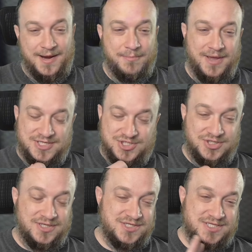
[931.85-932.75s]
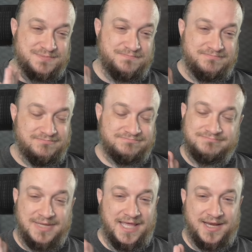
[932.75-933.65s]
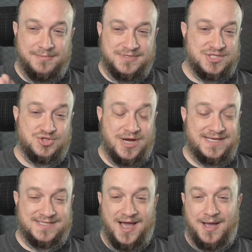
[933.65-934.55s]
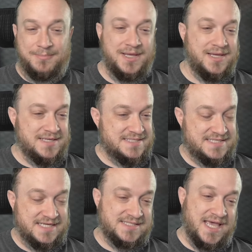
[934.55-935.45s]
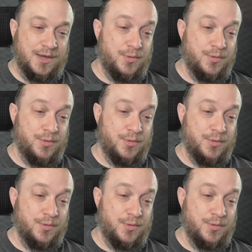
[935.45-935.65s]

I should have just hit it just straight top, zigzag.